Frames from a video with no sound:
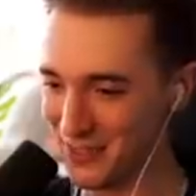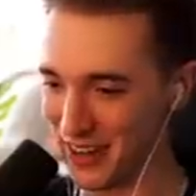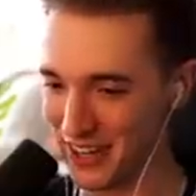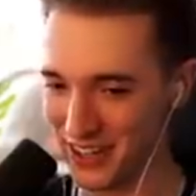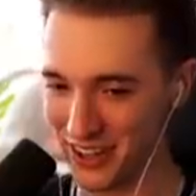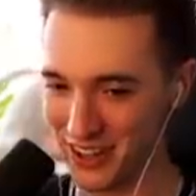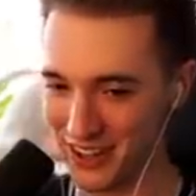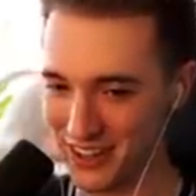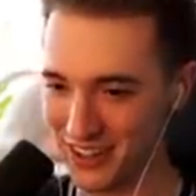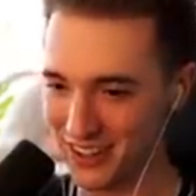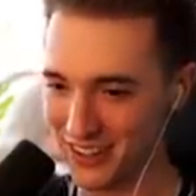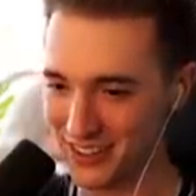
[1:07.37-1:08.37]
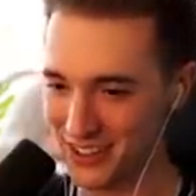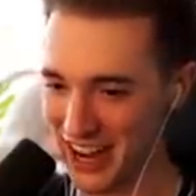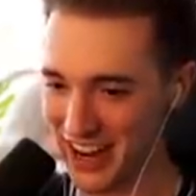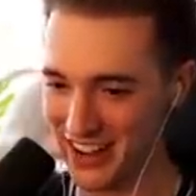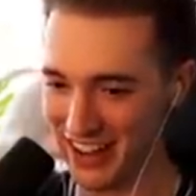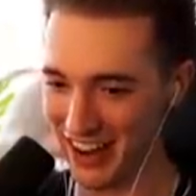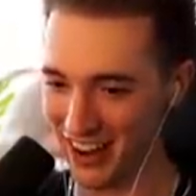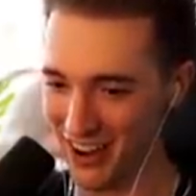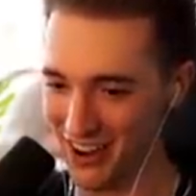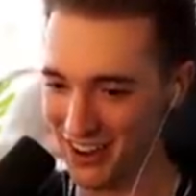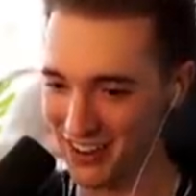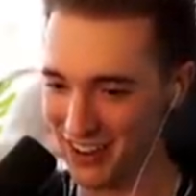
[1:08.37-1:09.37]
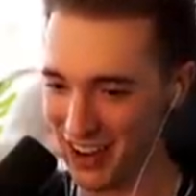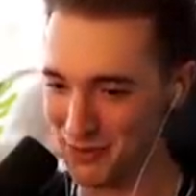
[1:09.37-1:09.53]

Oh my god. Janet, hello?